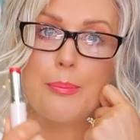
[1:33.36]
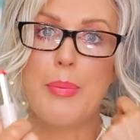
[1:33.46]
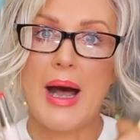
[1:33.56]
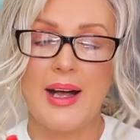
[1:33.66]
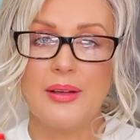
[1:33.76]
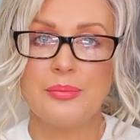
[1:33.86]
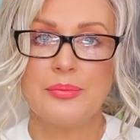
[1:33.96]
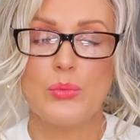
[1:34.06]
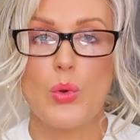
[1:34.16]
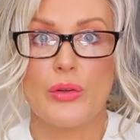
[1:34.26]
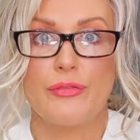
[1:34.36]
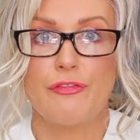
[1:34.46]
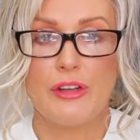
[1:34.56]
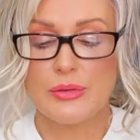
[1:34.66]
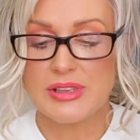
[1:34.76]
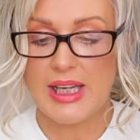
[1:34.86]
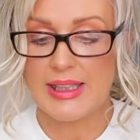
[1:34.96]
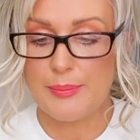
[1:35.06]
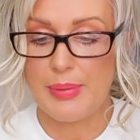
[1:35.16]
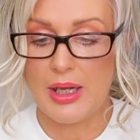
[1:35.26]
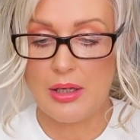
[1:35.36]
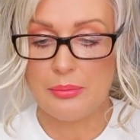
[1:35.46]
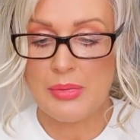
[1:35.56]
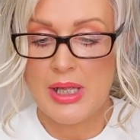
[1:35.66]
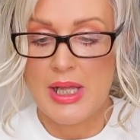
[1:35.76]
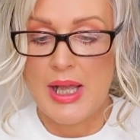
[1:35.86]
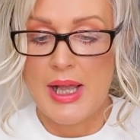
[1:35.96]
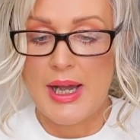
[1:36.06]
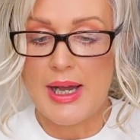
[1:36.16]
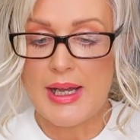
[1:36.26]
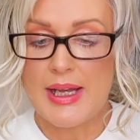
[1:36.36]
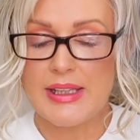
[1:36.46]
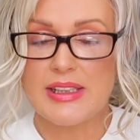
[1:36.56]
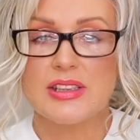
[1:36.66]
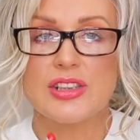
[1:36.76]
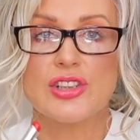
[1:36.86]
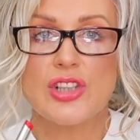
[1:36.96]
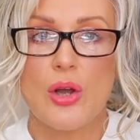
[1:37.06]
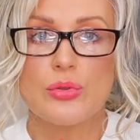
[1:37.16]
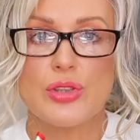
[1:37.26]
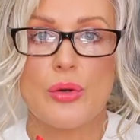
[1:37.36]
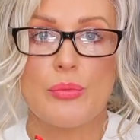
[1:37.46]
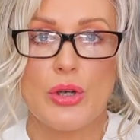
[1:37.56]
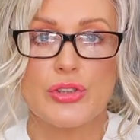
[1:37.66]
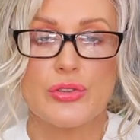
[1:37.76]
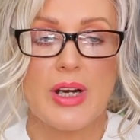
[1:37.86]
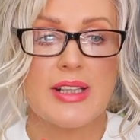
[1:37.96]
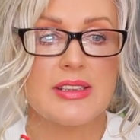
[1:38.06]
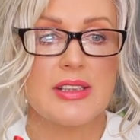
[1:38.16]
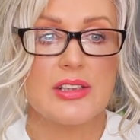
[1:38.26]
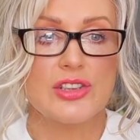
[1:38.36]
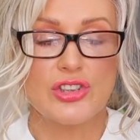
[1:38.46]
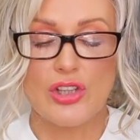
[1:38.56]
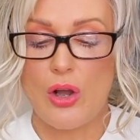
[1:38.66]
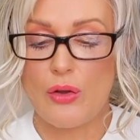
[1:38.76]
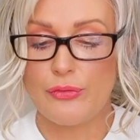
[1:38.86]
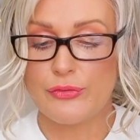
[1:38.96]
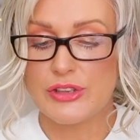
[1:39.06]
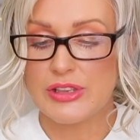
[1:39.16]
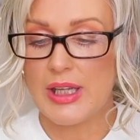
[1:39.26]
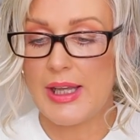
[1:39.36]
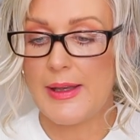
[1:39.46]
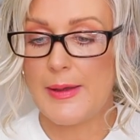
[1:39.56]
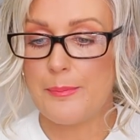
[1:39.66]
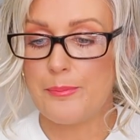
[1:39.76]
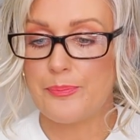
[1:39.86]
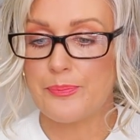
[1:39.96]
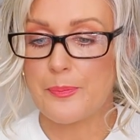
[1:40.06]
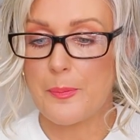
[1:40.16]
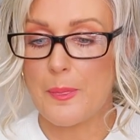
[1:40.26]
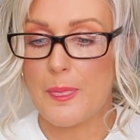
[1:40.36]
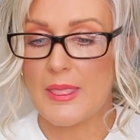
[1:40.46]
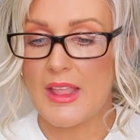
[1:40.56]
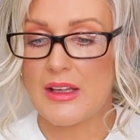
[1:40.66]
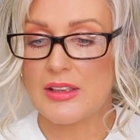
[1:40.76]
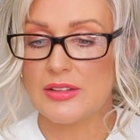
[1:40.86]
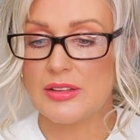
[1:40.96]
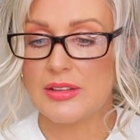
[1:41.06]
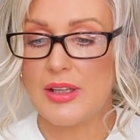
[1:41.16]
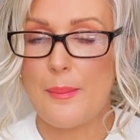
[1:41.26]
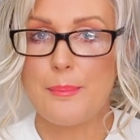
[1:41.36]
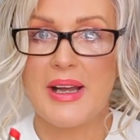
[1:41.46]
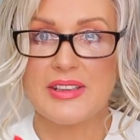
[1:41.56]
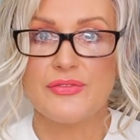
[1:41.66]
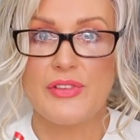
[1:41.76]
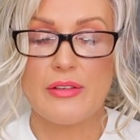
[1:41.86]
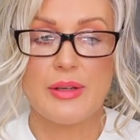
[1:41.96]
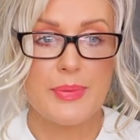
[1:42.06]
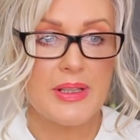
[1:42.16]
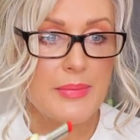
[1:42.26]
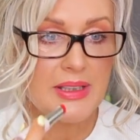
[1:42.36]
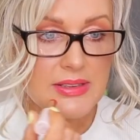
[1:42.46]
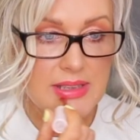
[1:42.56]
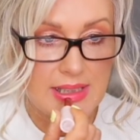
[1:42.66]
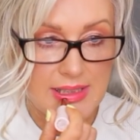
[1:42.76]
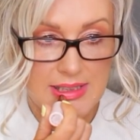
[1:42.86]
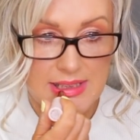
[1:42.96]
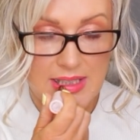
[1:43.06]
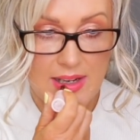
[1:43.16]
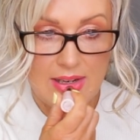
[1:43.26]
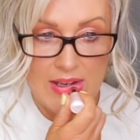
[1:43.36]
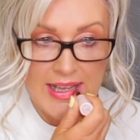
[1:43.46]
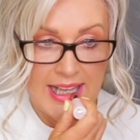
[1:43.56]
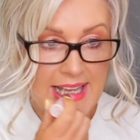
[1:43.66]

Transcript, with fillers: balm what it feels like a balm uh, it's so so moisturizing and soft um, but very pigmented so